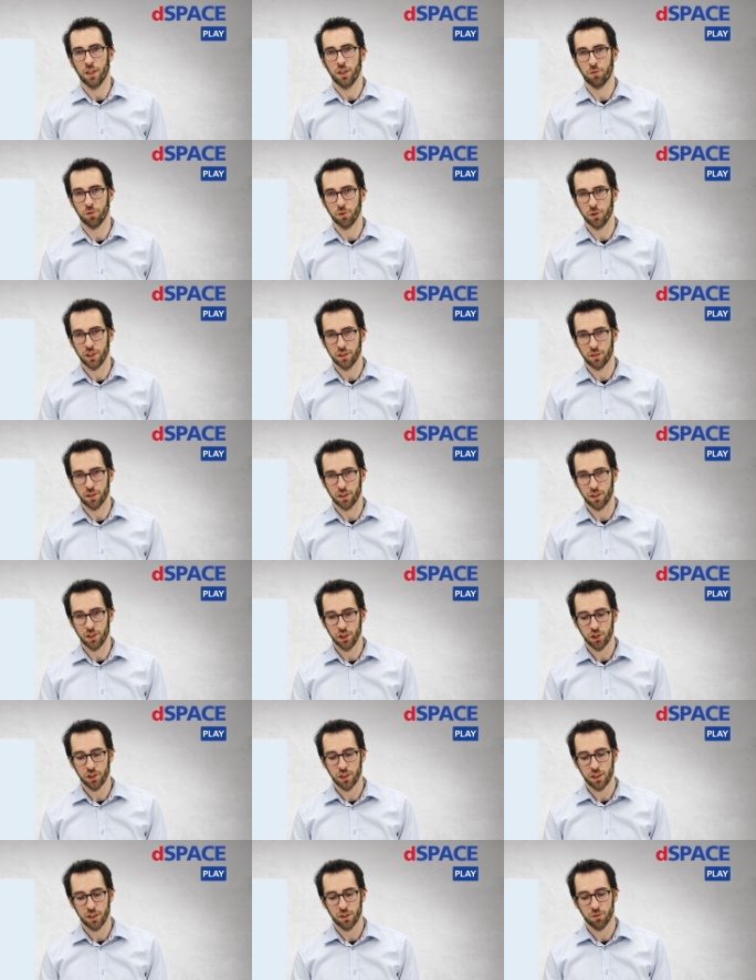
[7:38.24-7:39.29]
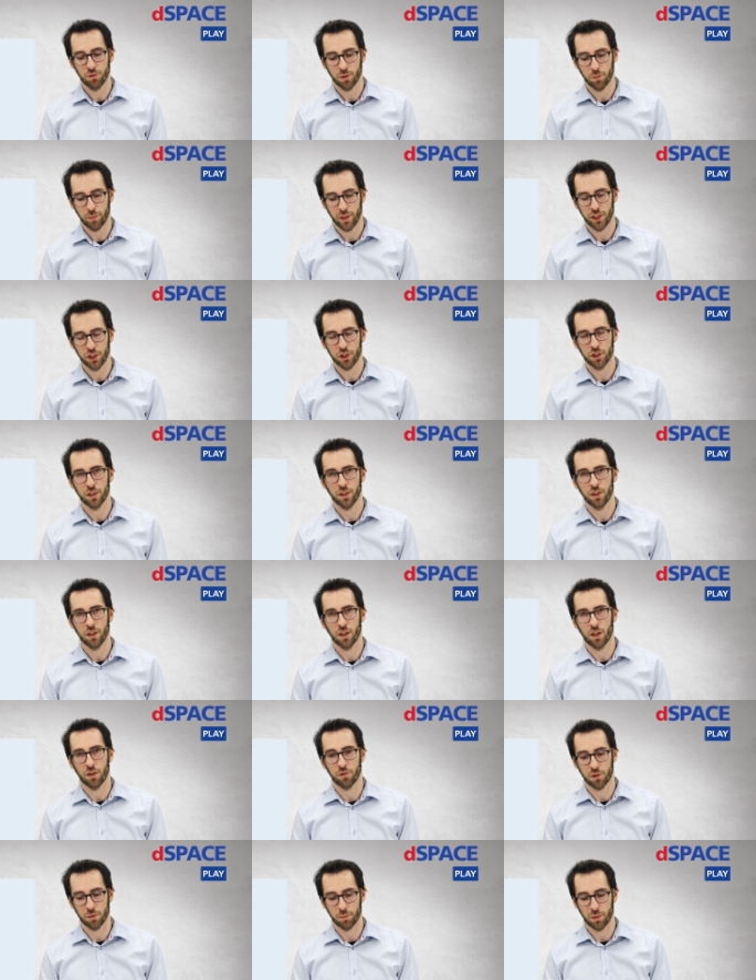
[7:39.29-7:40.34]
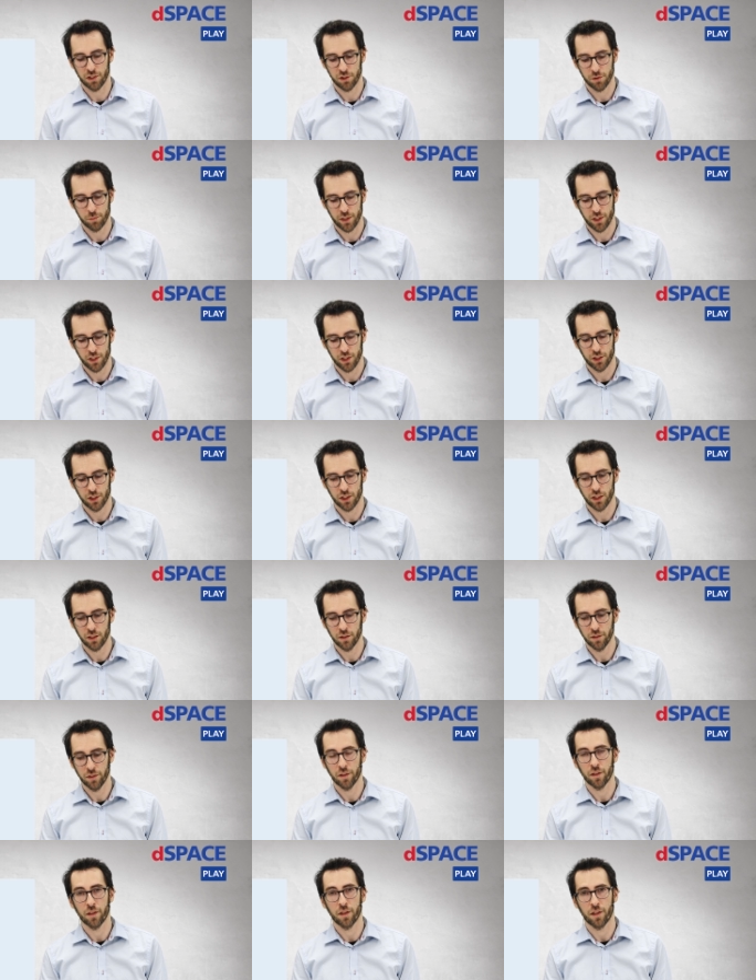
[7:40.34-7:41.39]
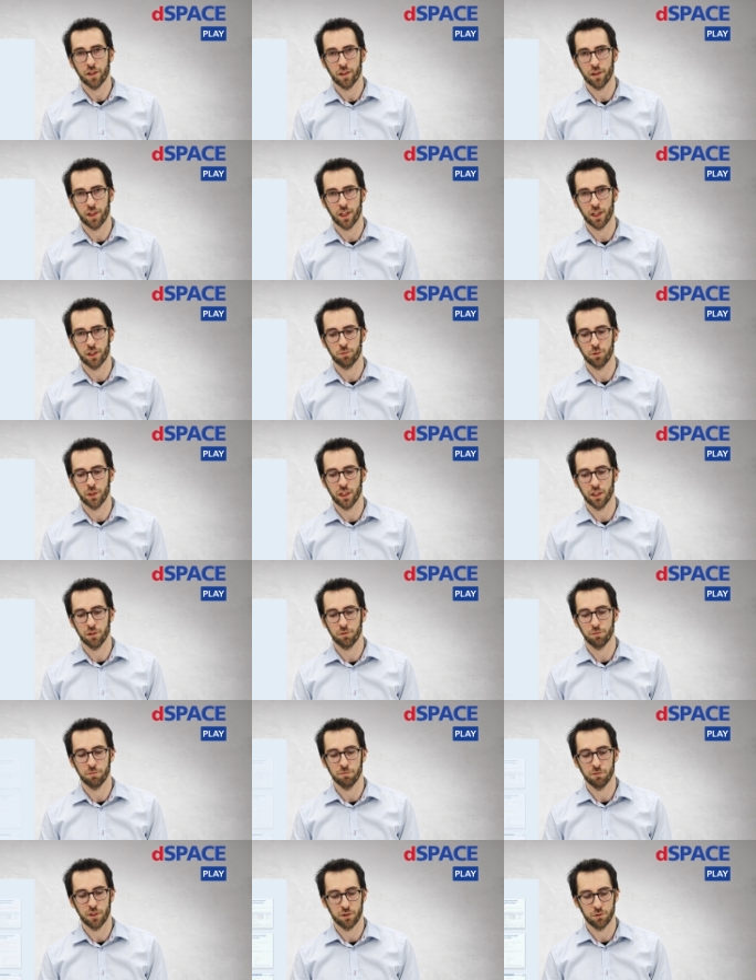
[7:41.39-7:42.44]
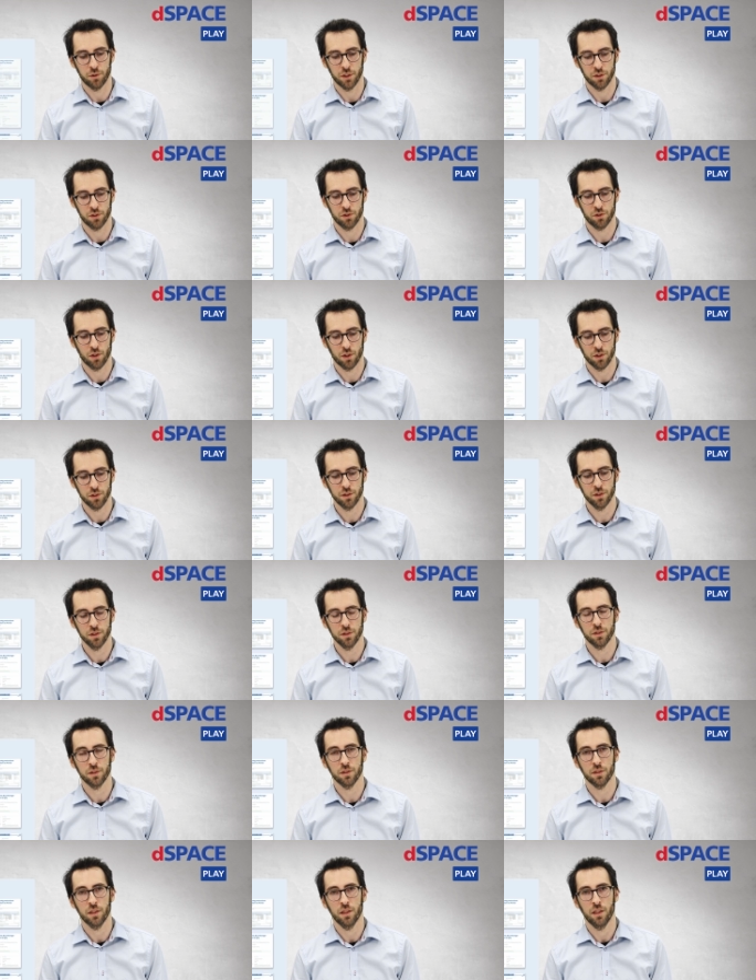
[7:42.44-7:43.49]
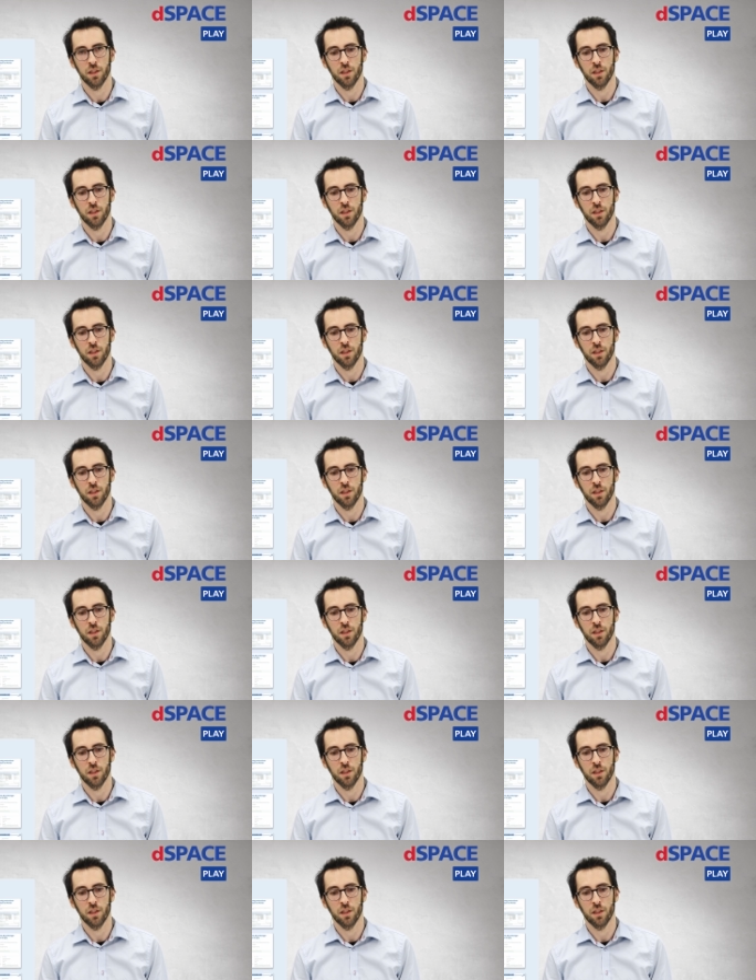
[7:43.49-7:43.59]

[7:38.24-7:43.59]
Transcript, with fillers: If you need additional information of the bus manager, there we have various sources.